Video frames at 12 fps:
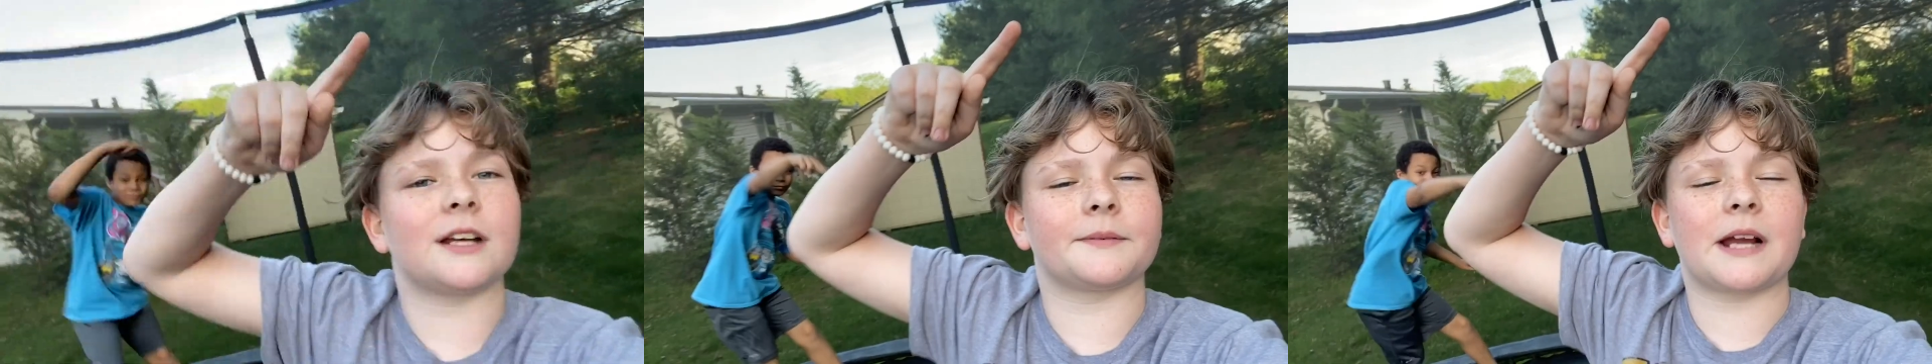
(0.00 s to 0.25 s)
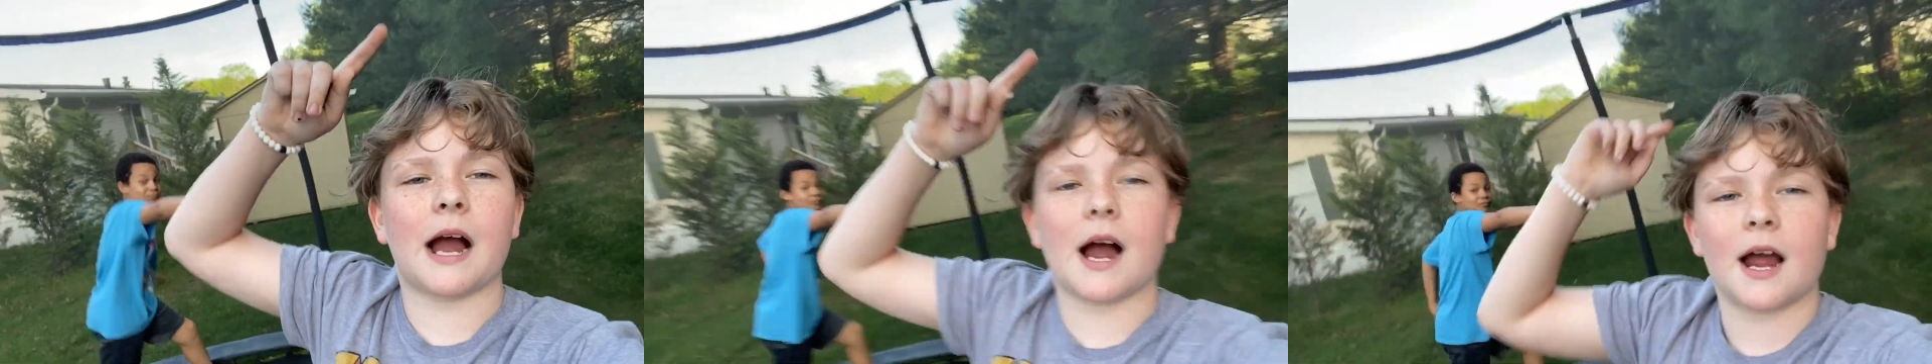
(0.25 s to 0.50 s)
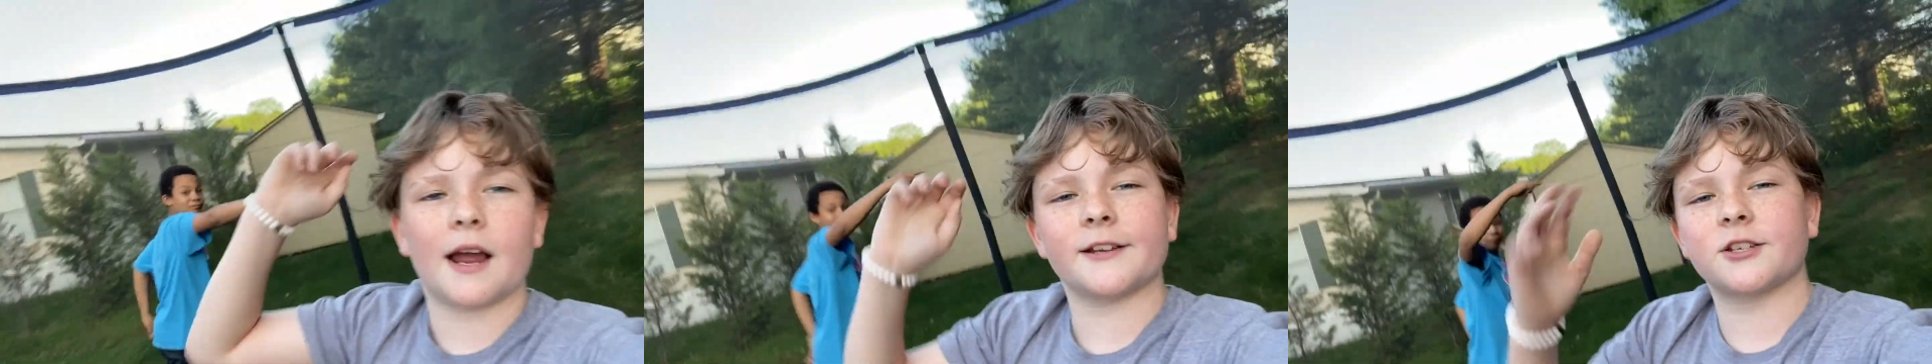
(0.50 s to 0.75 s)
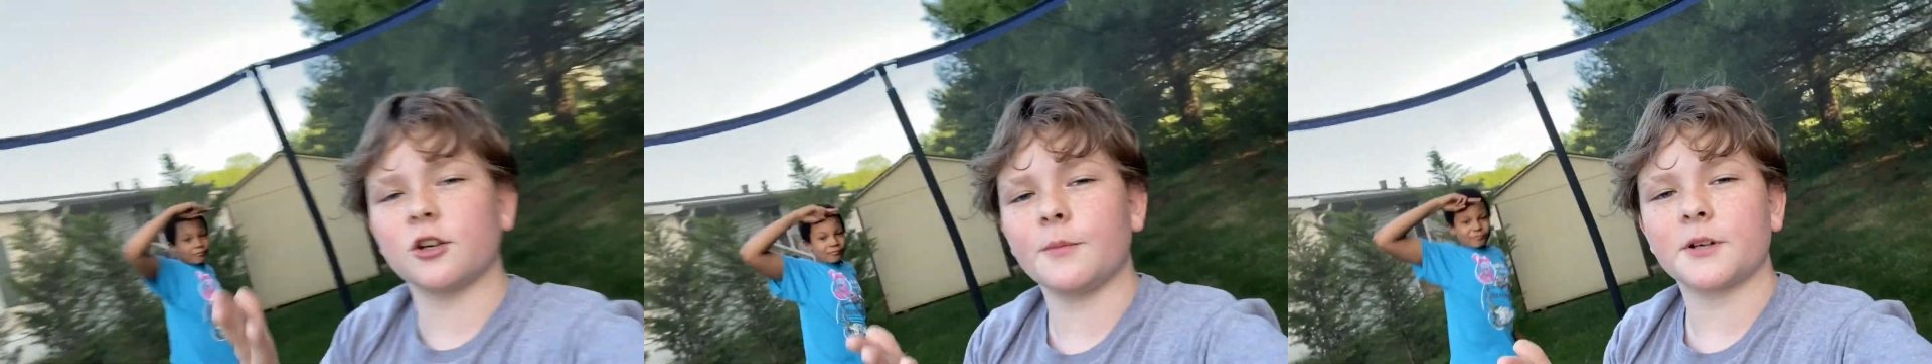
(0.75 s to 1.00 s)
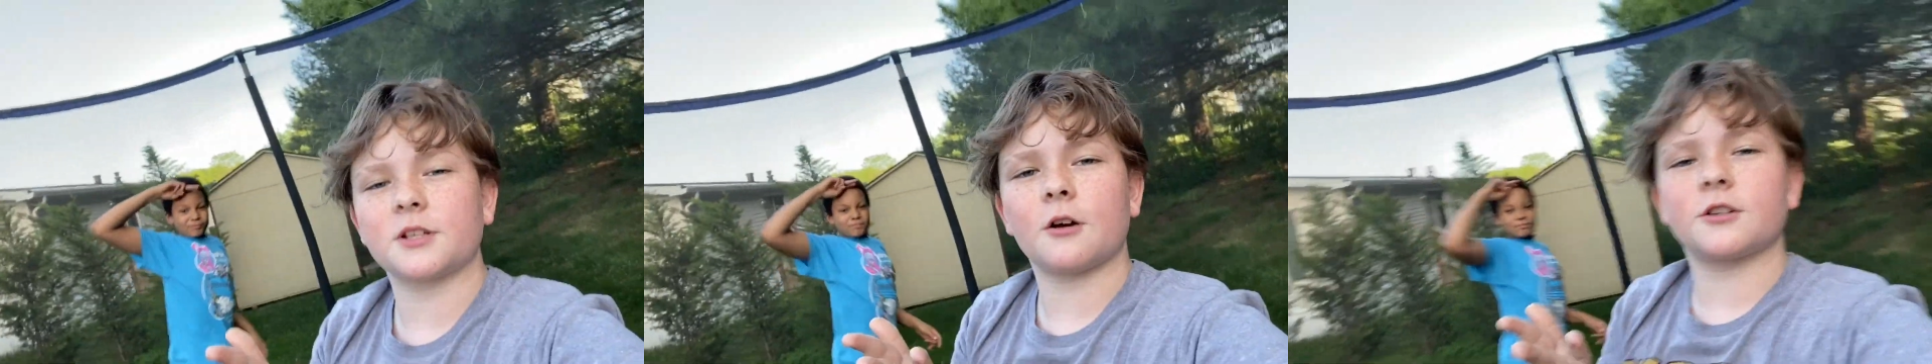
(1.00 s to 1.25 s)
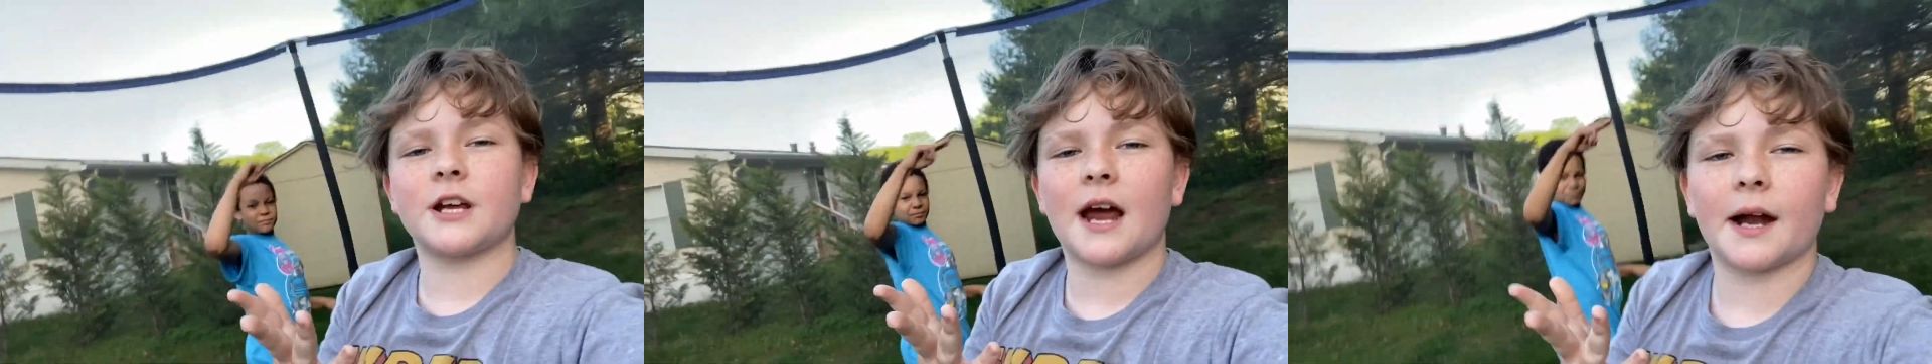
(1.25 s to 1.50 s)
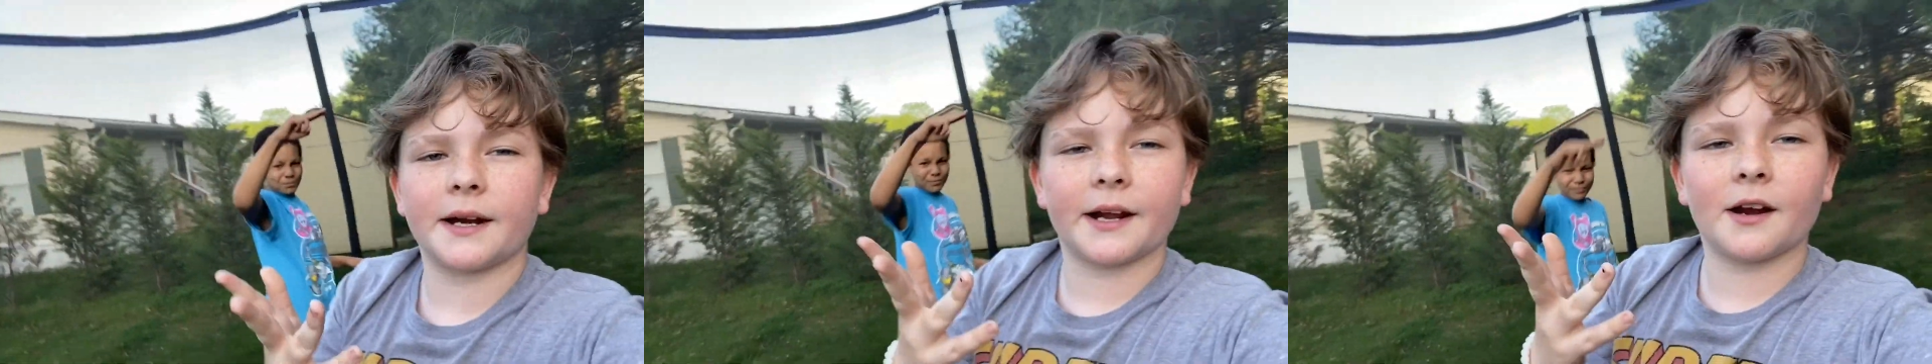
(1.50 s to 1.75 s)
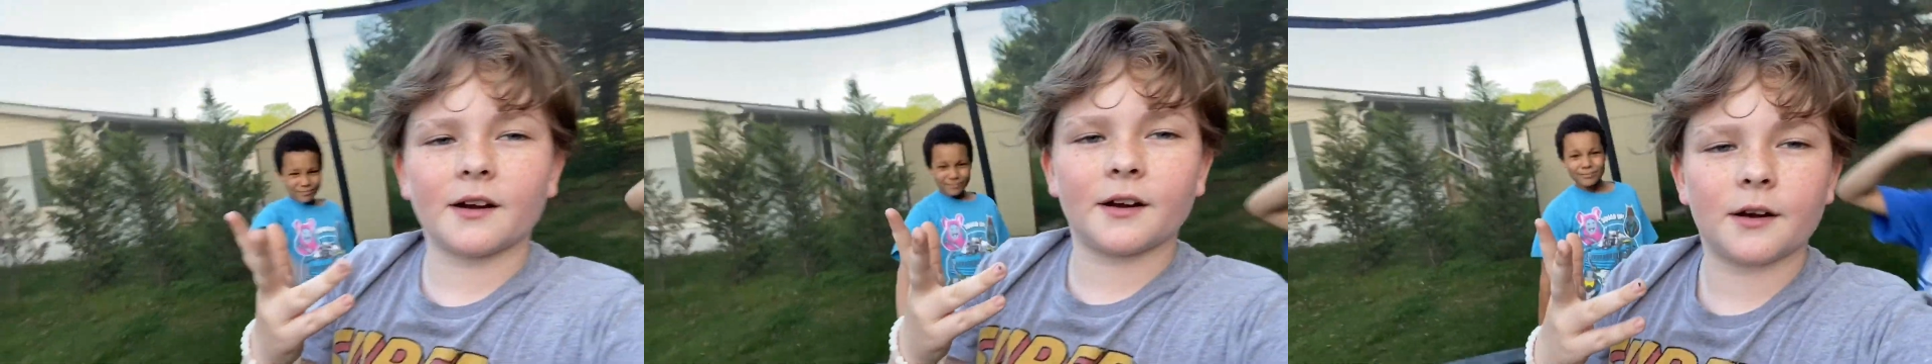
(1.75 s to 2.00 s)
up guys? SuperToadChad
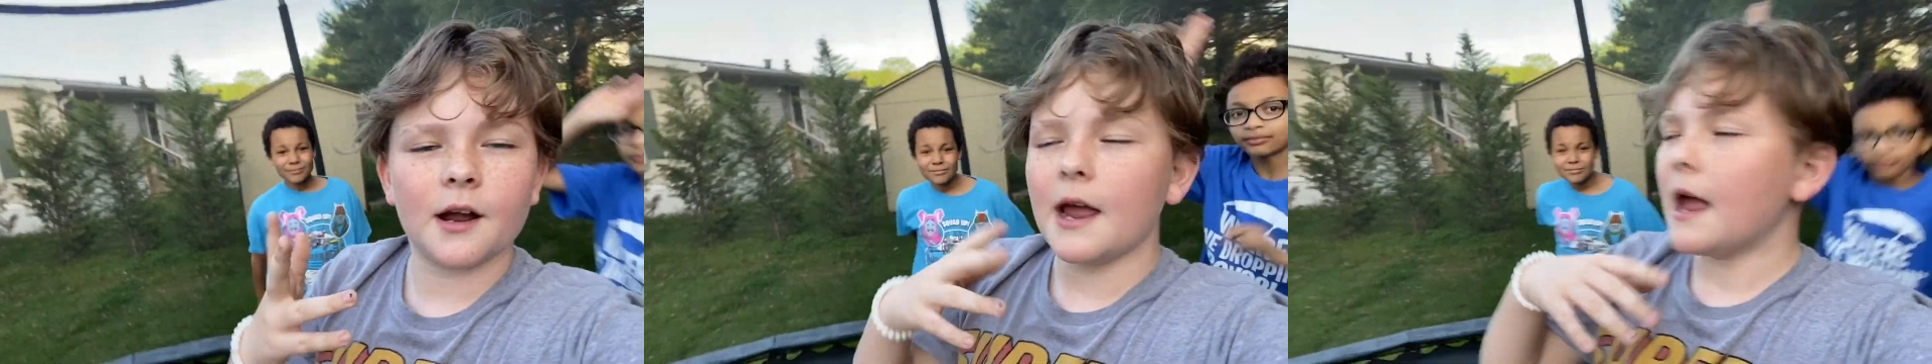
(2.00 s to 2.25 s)
here